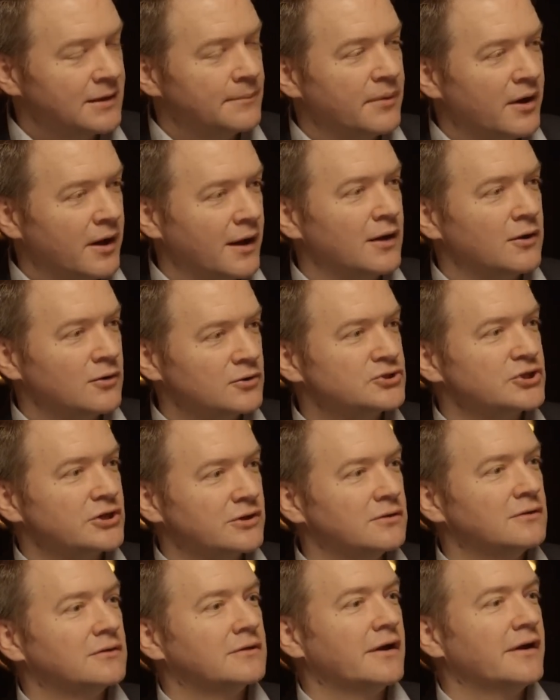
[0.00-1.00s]

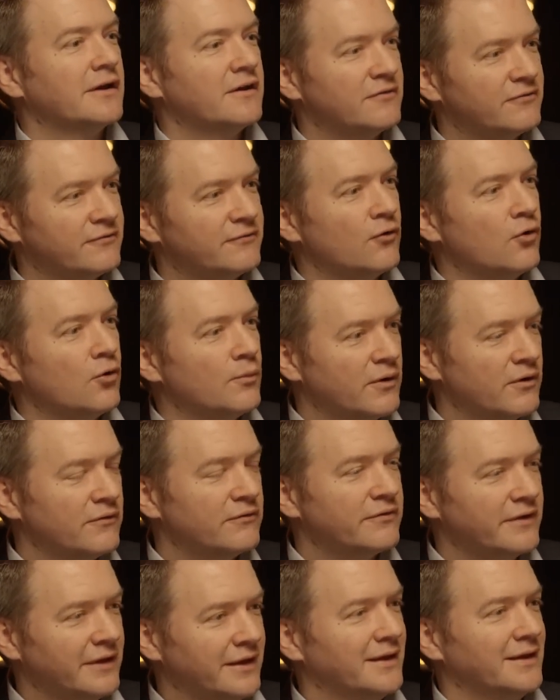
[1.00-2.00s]
biological kind of form
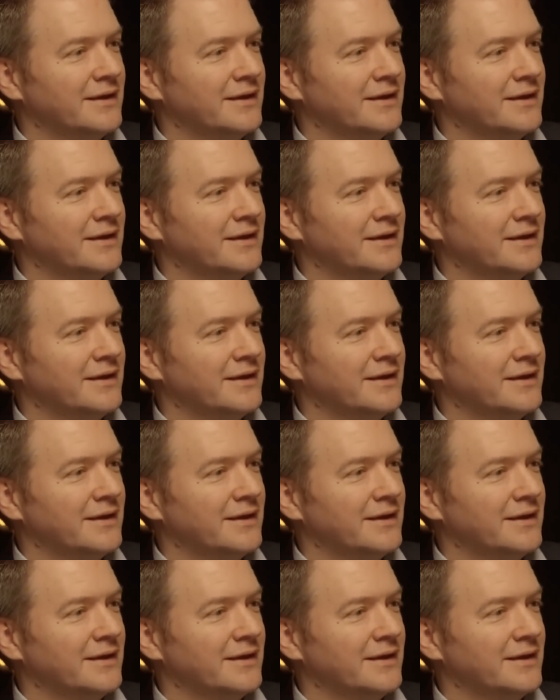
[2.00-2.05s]
of,